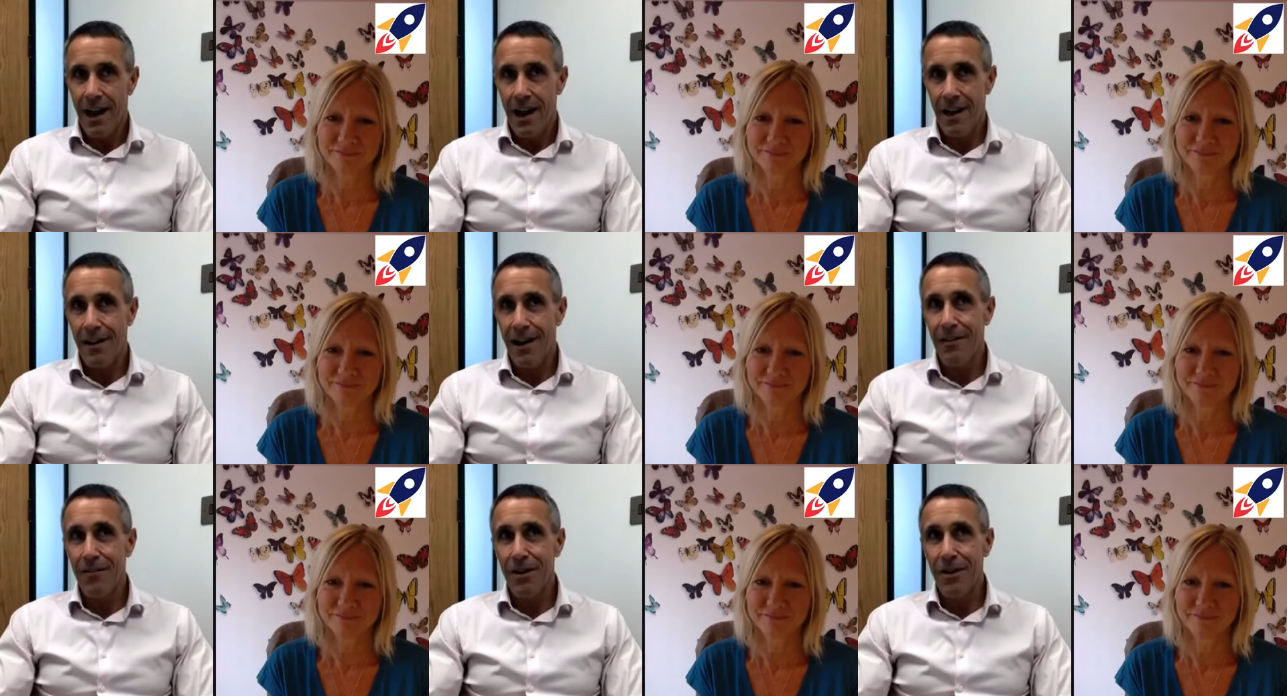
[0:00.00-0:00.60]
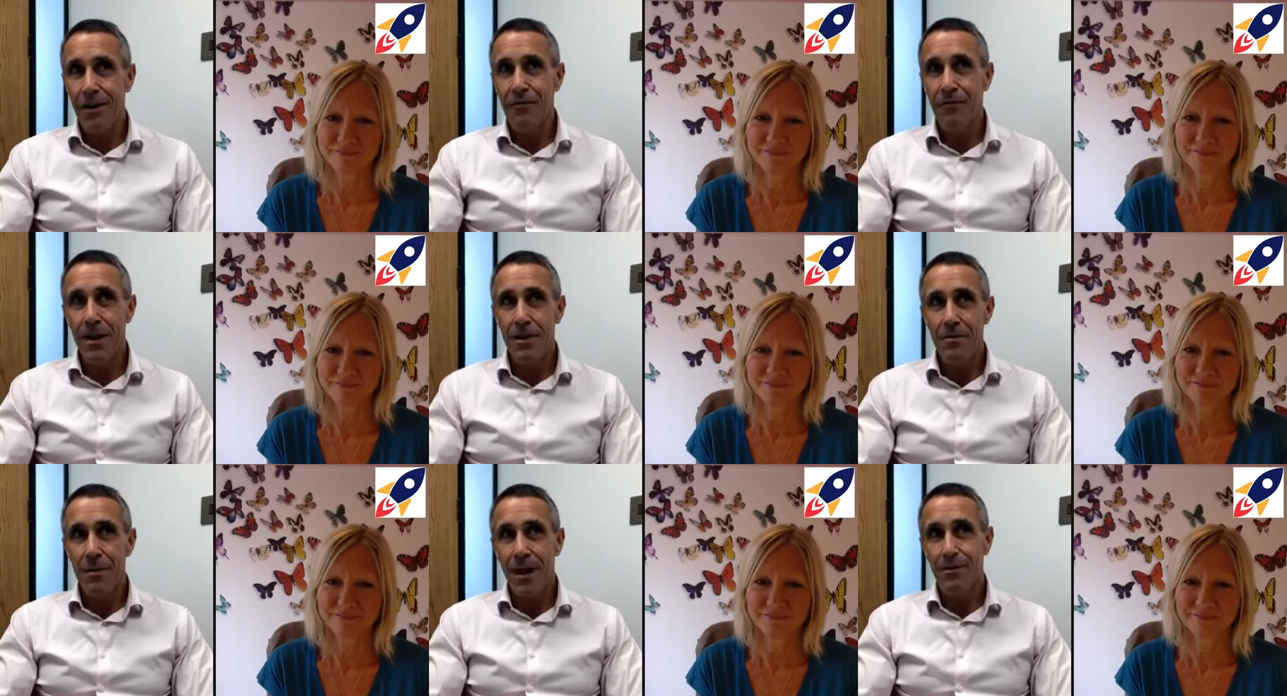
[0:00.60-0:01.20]
Speaker 1: I, have got a
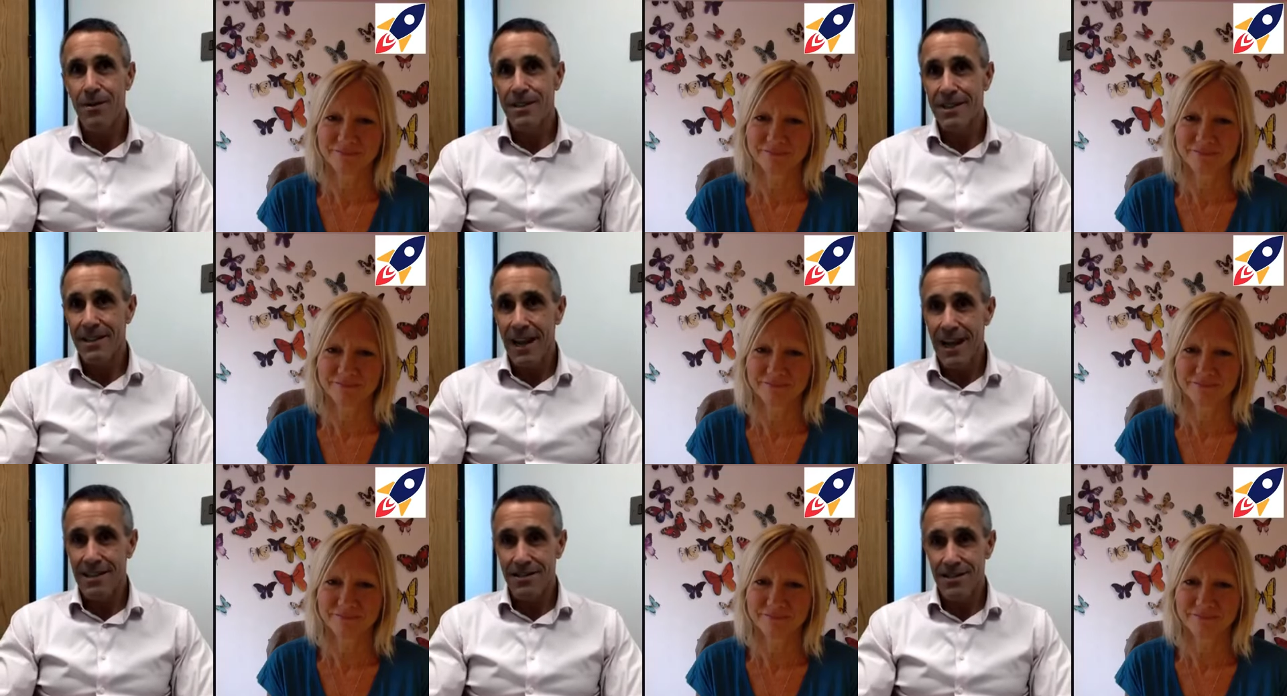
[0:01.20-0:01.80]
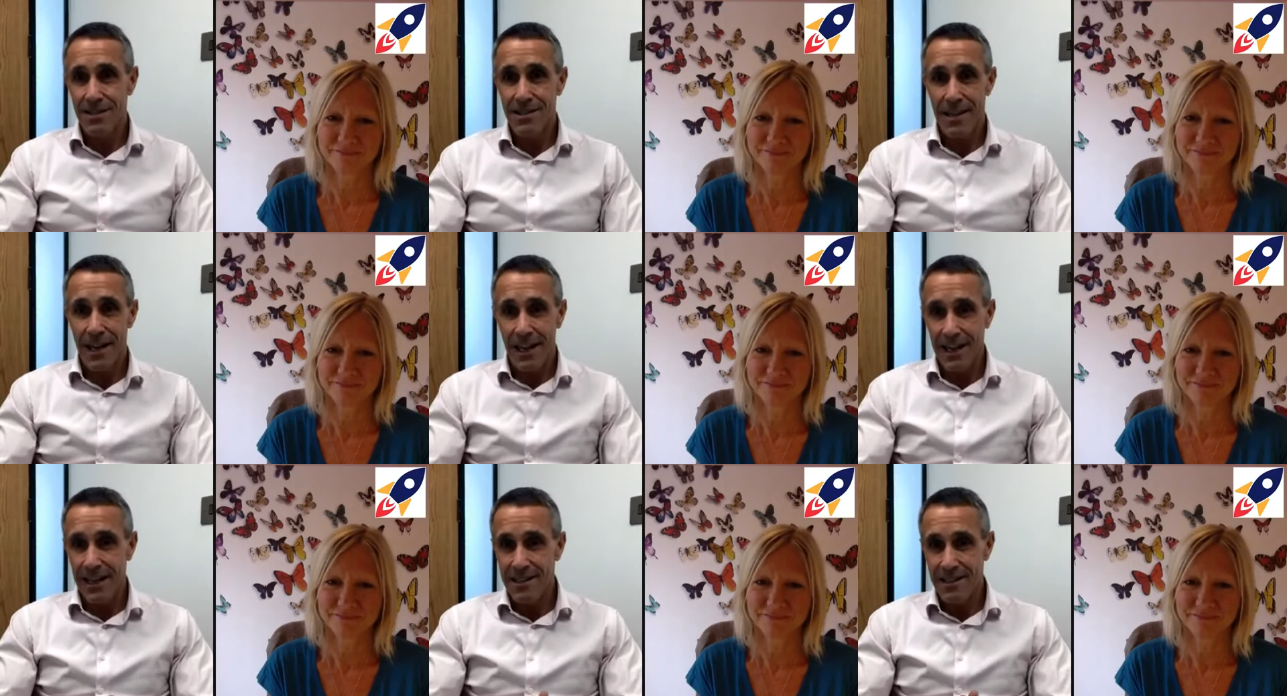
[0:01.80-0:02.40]
friend of mine always has the
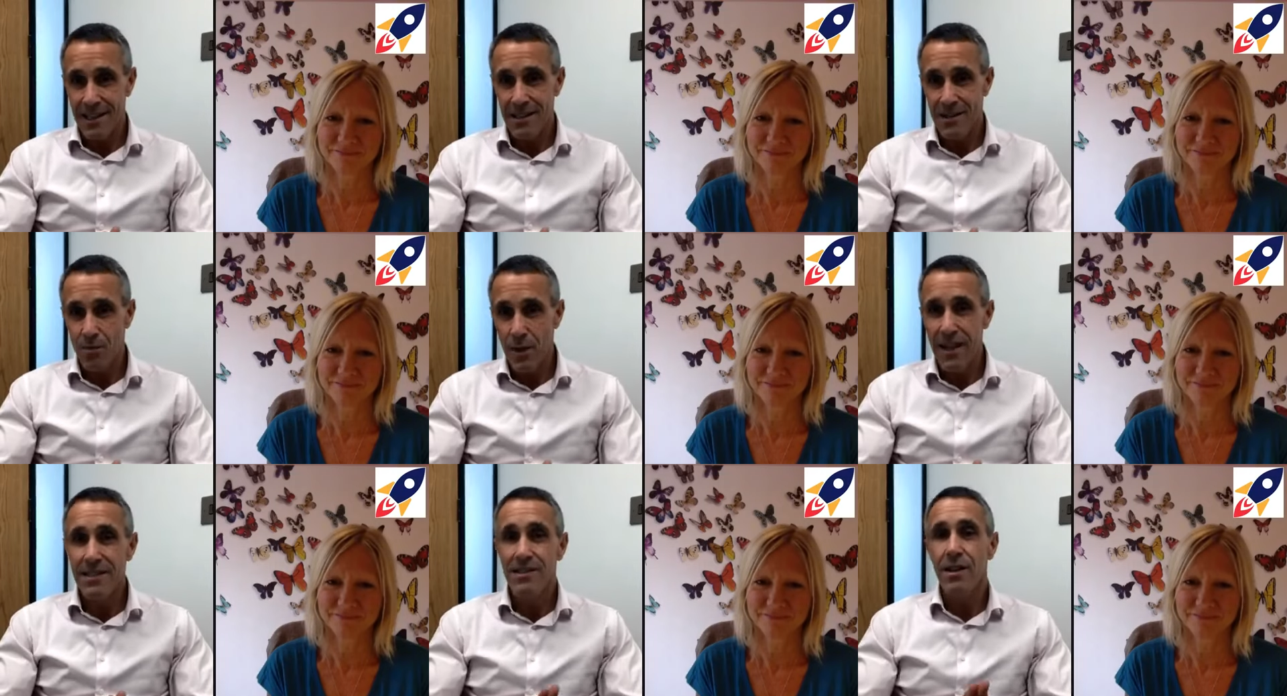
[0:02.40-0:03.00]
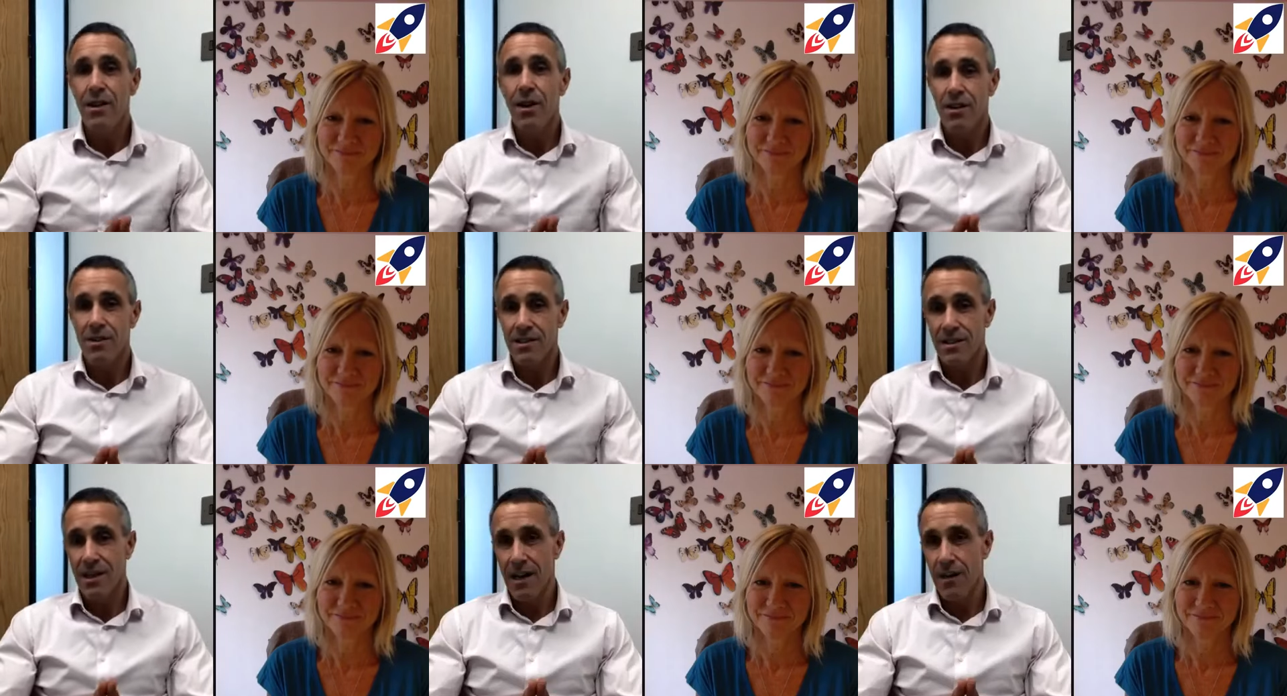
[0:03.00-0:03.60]
saying. He says, "When's the
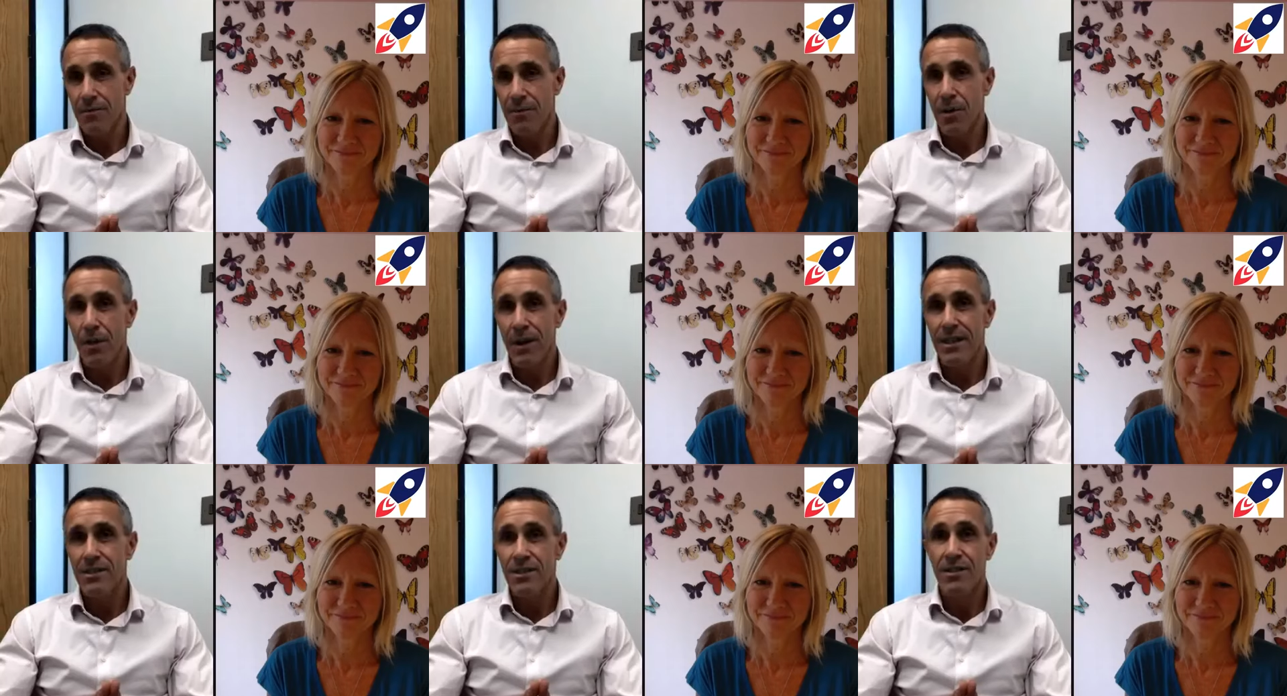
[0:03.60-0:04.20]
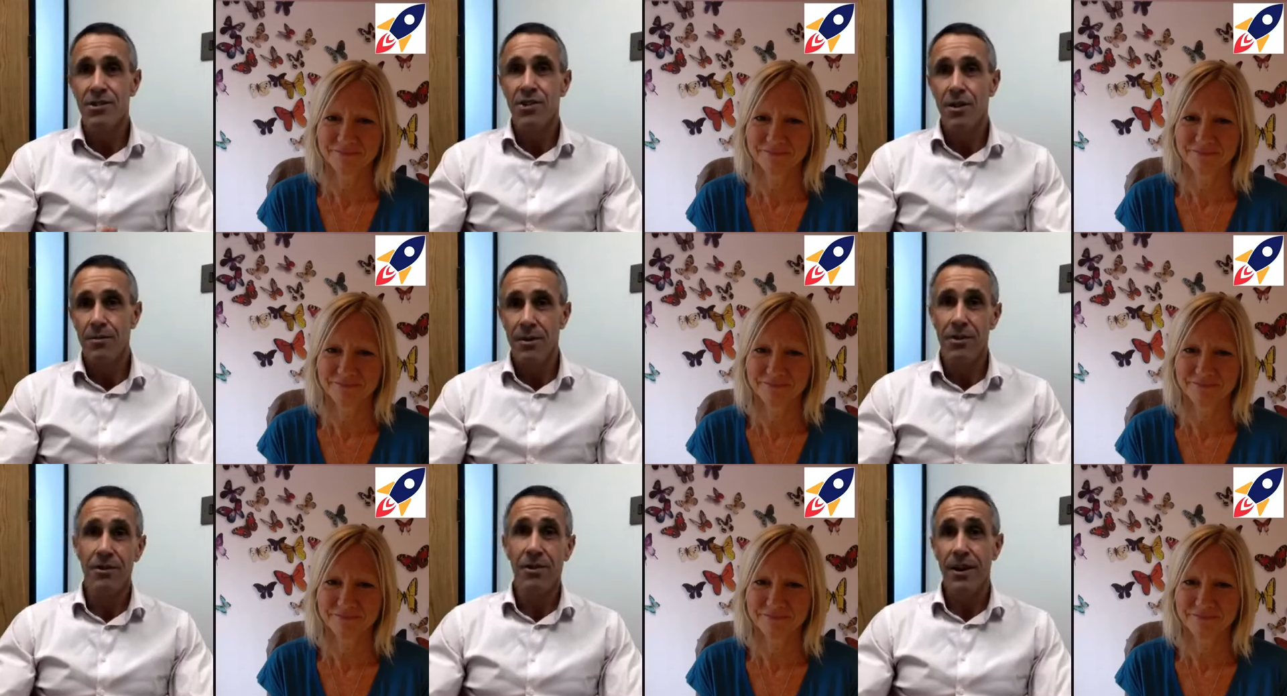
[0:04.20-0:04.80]
last time you went to the
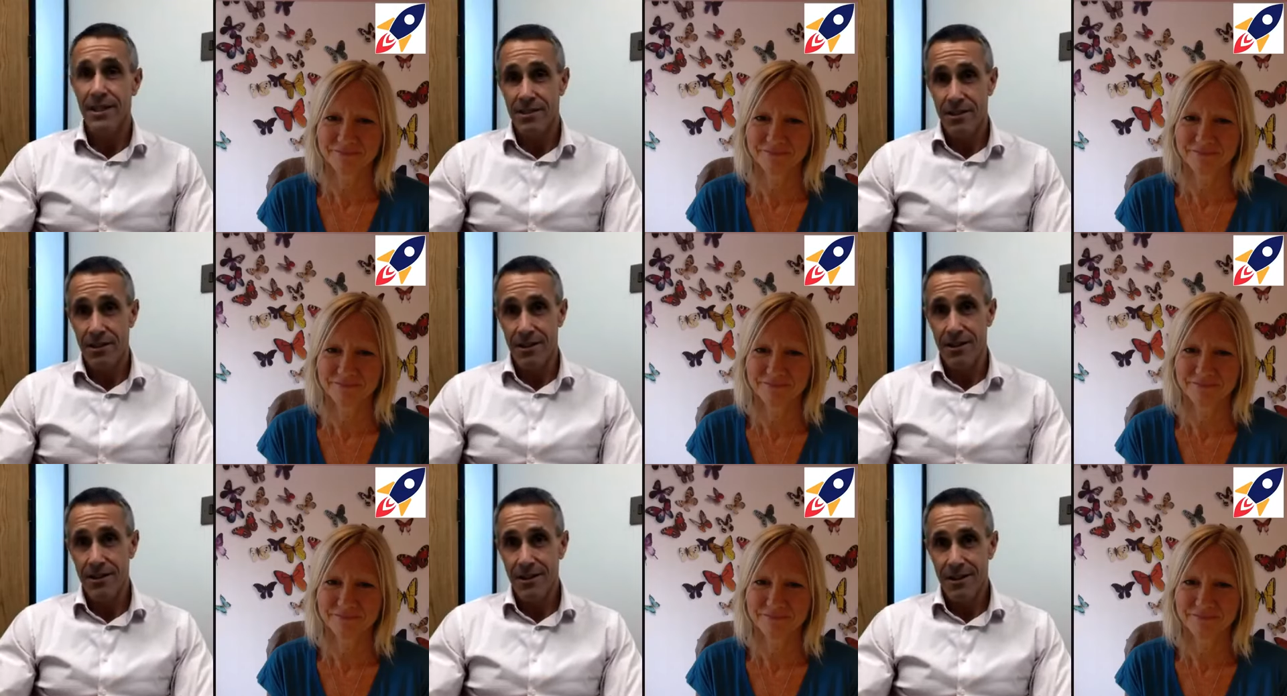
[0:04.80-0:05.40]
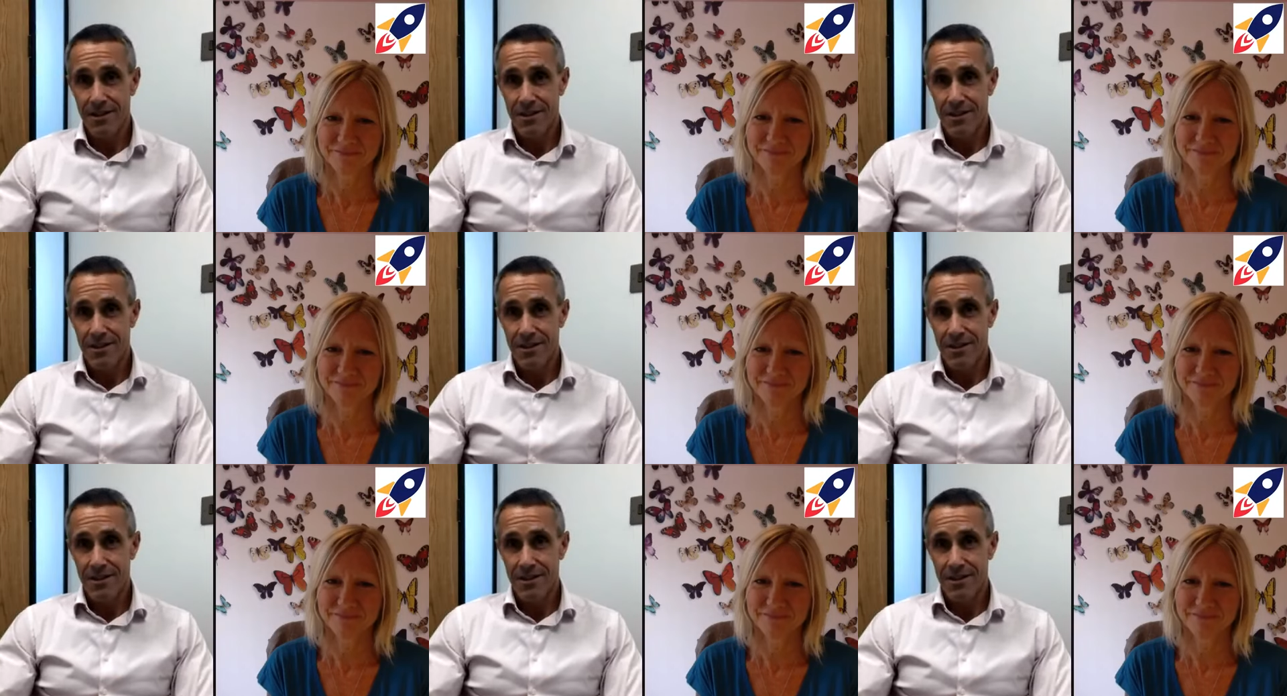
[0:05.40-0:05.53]
gym and regretted it?"